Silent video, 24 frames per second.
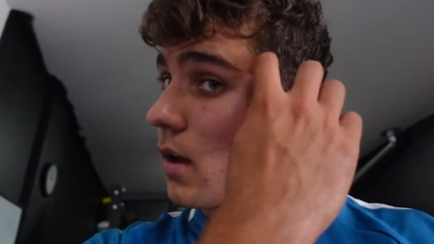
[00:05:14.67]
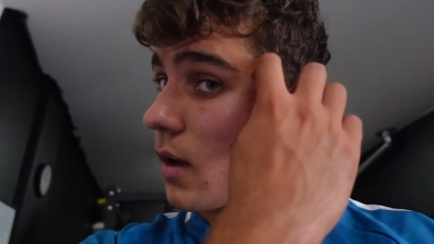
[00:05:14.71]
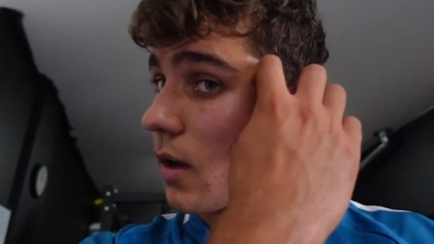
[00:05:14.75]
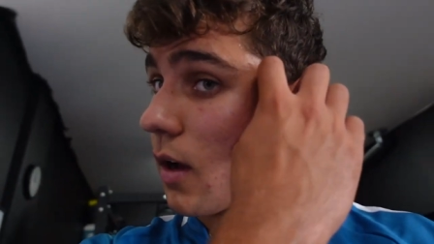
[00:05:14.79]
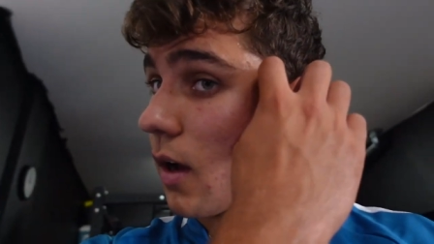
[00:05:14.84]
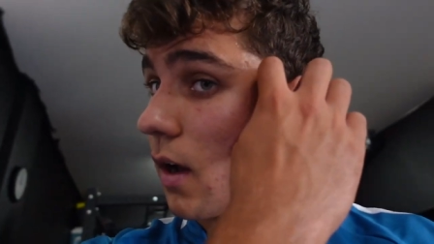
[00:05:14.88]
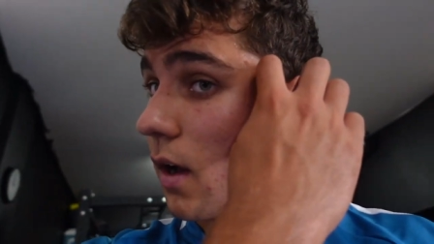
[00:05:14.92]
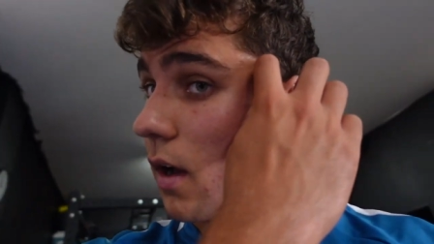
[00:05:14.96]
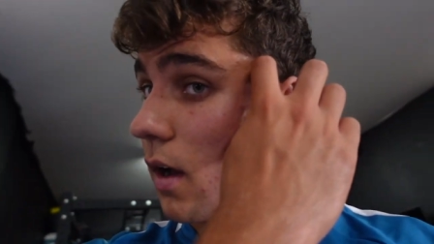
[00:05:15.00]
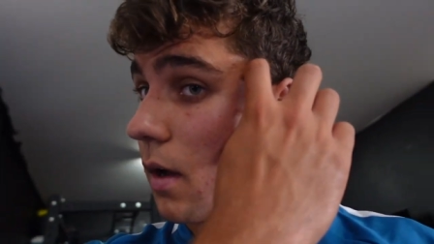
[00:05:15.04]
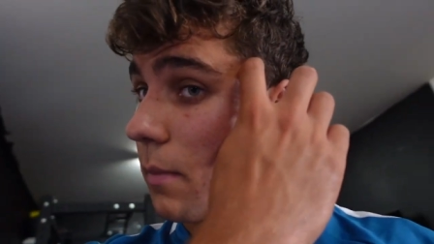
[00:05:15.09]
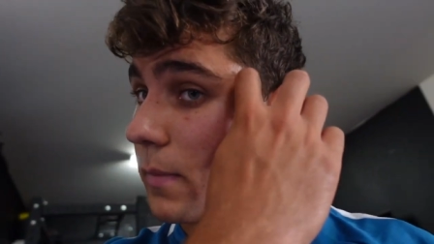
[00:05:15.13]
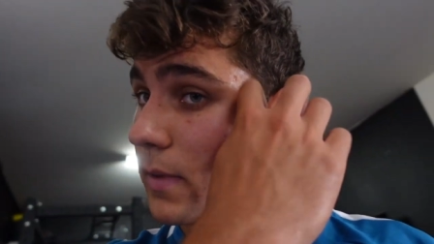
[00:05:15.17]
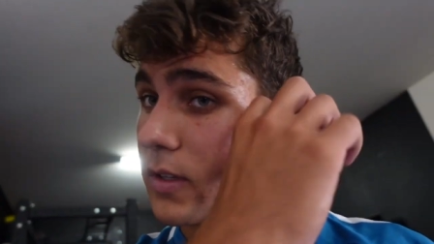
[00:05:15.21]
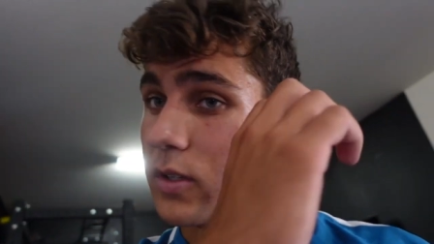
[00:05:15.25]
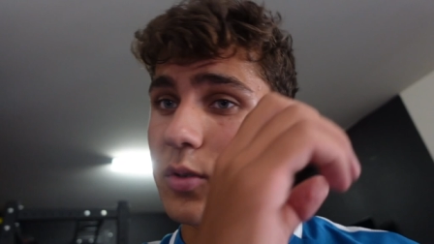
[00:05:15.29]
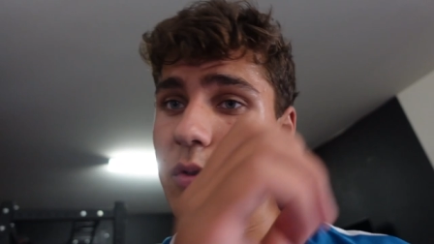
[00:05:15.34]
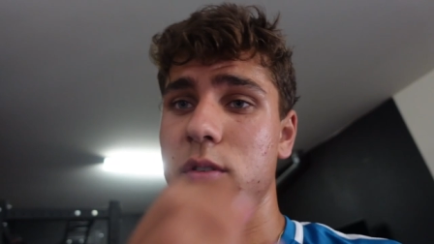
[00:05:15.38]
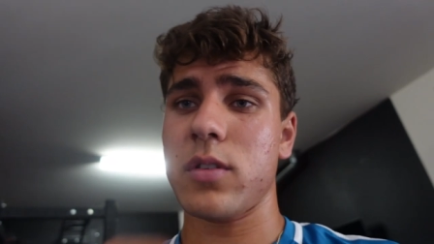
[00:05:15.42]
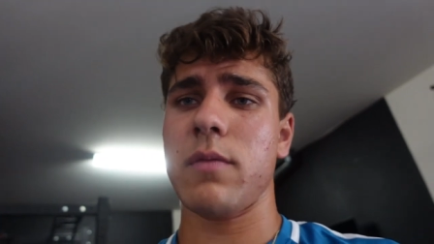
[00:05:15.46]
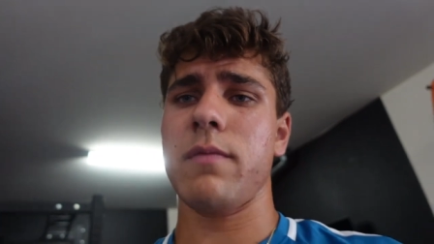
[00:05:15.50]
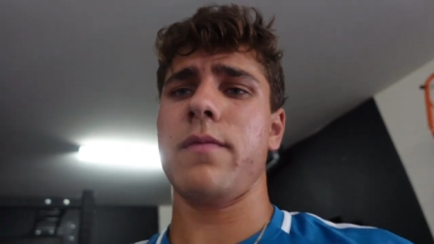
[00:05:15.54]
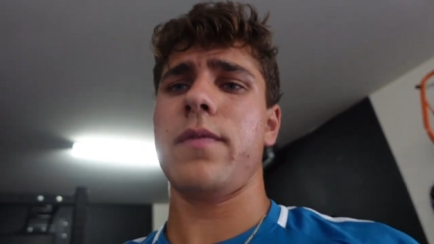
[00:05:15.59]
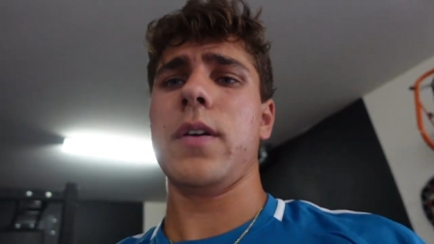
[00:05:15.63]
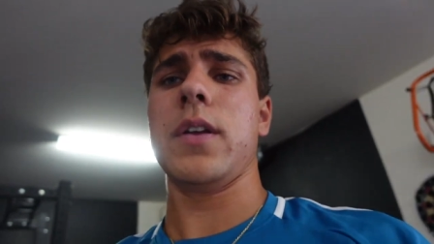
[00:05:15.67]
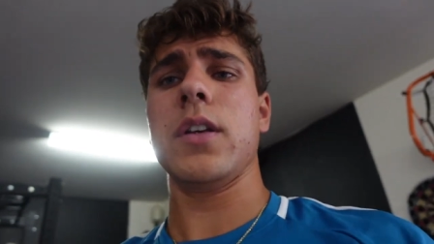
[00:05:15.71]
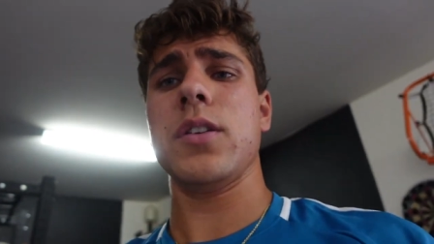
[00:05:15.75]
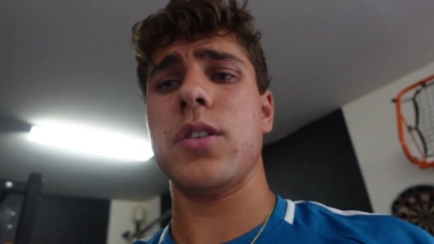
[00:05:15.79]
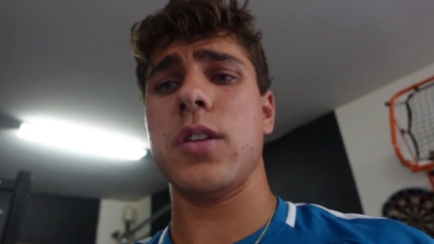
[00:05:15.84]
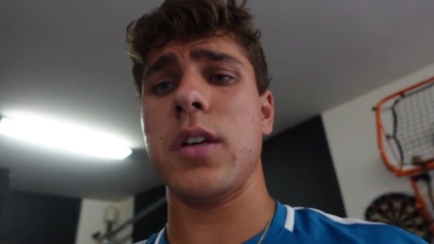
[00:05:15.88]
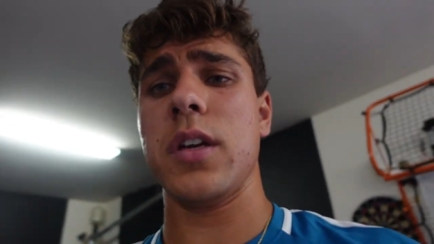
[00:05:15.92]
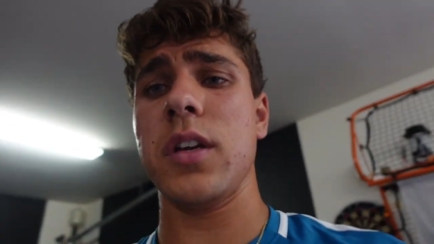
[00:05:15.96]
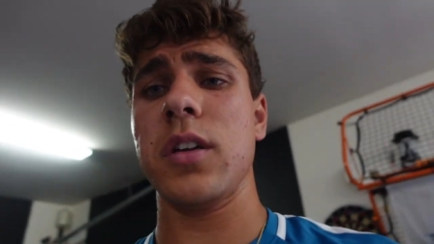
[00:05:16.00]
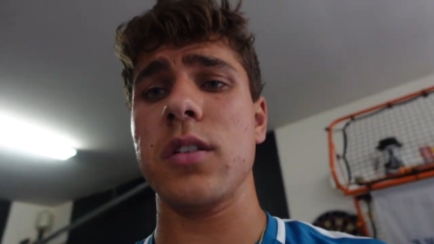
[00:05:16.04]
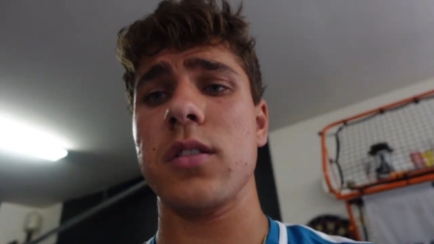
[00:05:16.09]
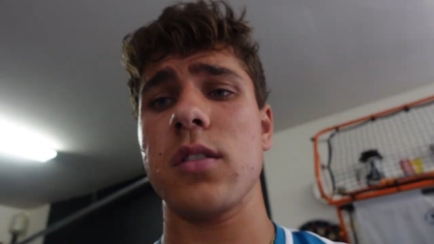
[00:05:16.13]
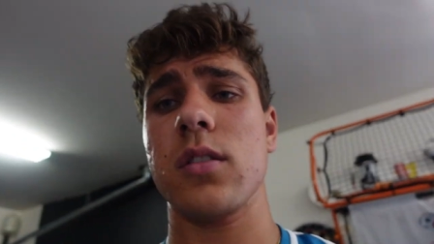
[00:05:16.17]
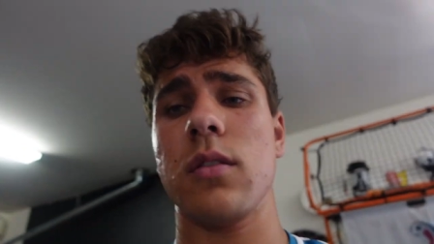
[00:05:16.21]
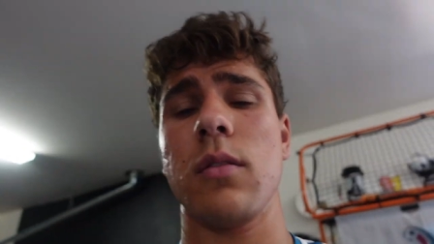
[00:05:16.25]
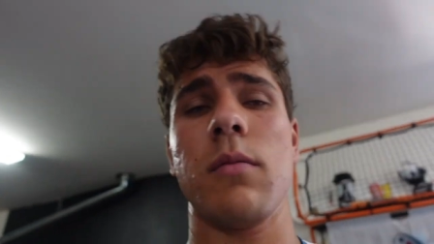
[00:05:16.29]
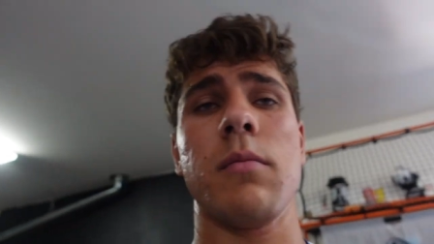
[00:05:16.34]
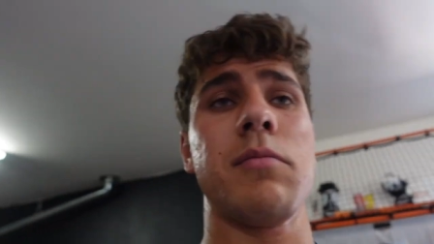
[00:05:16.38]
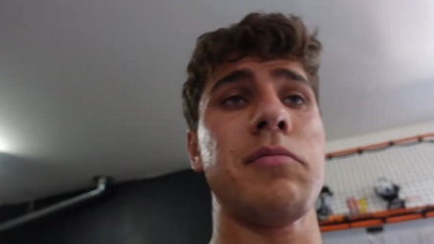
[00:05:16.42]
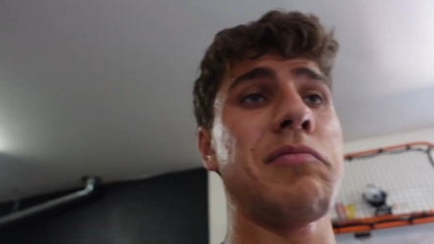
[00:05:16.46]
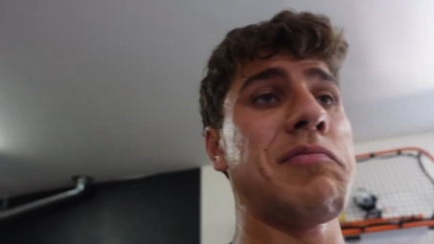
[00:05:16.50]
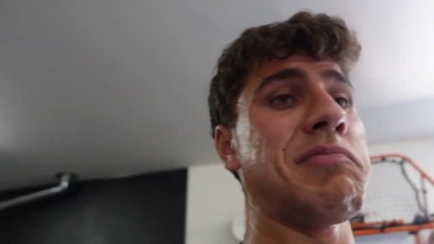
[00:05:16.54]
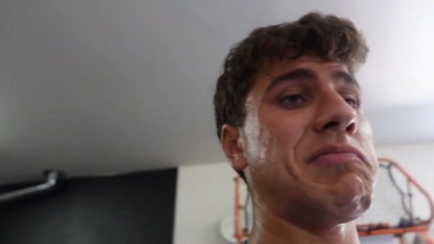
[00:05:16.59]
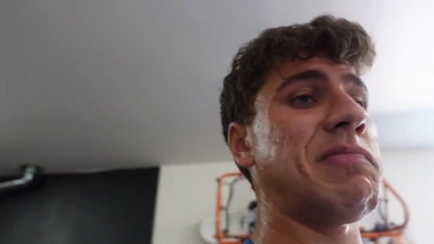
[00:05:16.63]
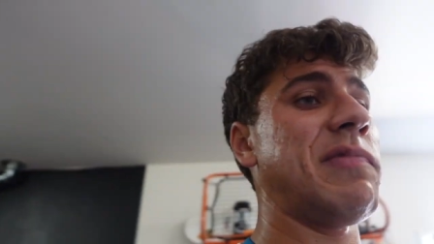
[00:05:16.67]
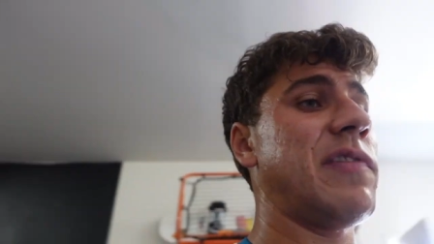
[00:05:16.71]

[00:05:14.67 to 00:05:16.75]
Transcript: um, and do some finishing, some